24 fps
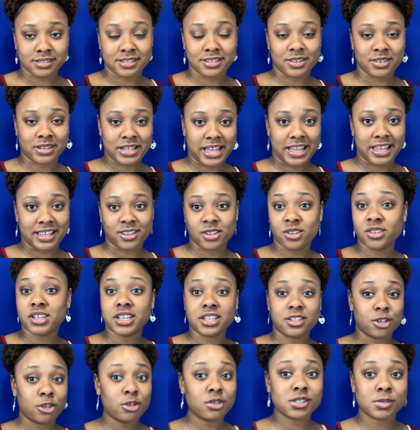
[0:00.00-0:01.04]
Okay, you
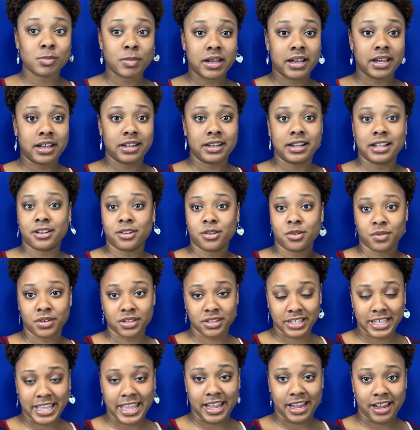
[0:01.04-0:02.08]
can use mine. I don't really
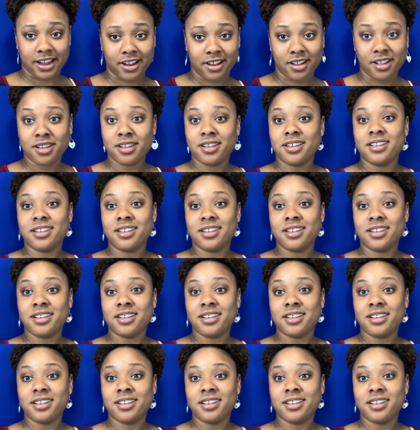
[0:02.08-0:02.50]
care.